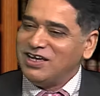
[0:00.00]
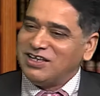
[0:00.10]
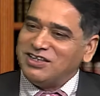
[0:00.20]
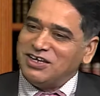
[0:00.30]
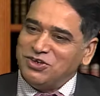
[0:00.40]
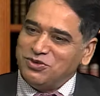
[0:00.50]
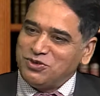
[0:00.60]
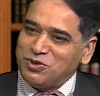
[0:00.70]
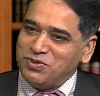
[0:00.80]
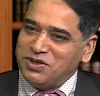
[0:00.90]
There
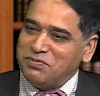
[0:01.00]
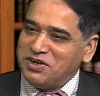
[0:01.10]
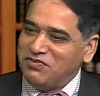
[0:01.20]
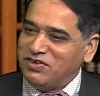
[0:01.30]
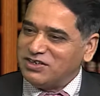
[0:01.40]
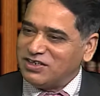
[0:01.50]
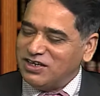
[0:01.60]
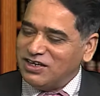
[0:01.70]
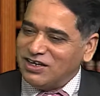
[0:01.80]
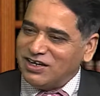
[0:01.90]
used to be
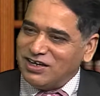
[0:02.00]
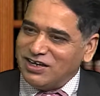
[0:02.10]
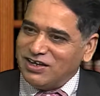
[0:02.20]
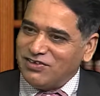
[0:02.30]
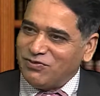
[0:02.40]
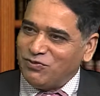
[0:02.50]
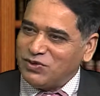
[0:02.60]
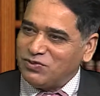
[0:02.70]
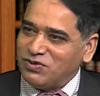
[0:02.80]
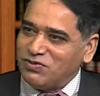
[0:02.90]
previously,
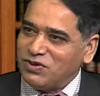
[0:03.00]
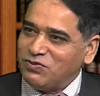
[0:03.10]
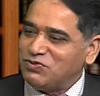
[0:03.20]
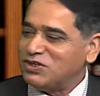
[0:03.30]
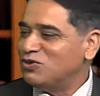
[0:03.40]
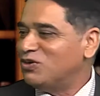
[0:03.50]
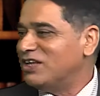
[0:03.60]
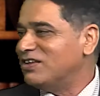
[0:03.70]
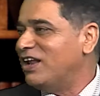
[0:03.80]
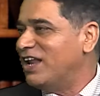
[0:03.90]
which was known
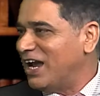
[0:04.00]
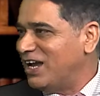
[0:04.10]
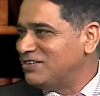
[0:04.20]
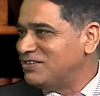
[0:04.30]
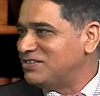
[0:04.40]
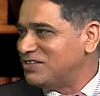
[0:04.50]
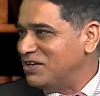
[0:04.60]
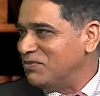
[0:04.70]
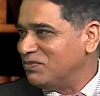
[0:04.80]
as a legacy scheme,